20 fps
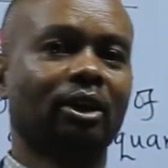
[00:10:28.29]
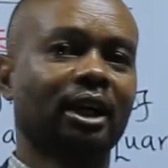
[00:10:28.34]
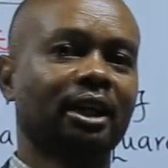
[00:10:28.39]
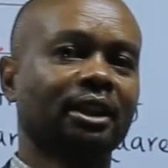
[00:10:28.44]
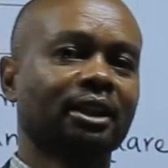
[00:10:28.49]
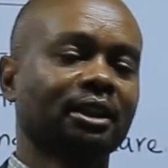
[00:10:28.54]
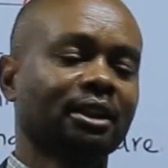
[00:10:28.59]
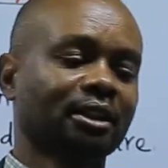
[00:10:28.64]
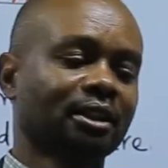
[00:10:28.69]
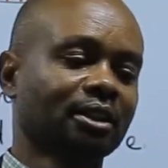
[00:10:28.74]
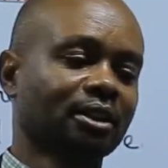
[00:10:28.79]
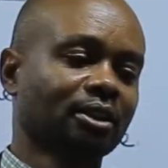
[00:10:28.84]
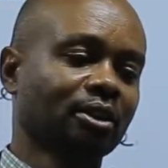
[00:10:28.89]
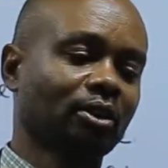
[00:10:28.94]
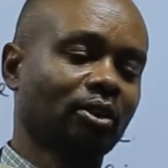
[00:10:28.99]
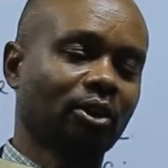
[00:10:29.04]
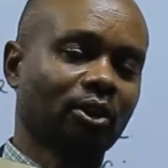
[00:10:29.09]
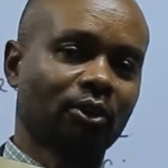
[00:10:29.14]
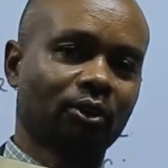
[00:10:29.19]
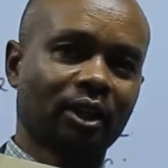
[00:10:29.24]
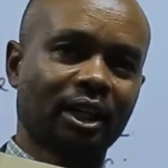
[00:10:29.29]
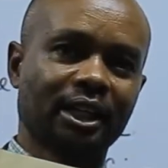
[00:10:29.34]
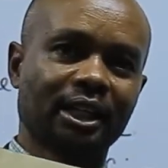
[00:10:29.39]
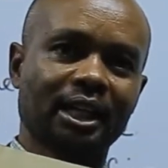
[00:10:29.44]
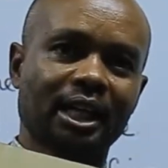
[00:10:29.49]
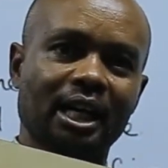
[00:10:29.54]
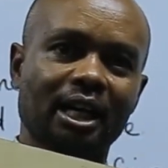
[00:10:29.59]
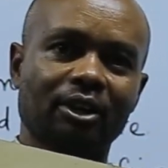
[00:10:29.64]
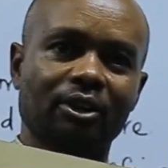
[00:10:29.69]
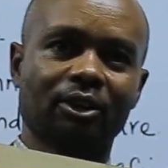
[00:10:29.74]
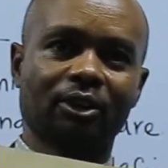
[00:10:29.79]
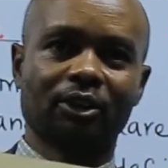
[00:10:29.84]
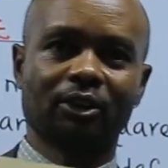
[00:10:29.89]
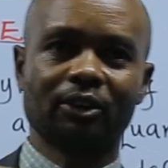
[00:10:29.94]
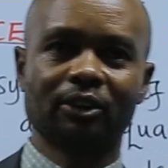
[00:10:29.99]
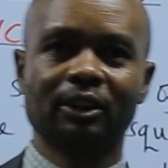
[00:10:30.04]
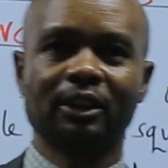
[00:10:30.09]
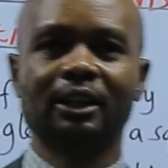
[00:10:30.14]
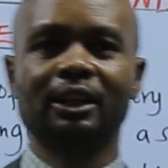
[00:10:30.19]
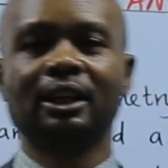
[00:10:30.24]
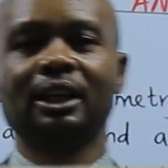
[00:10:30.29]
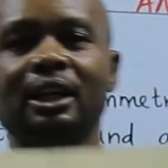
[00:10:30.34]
one on one diagonal,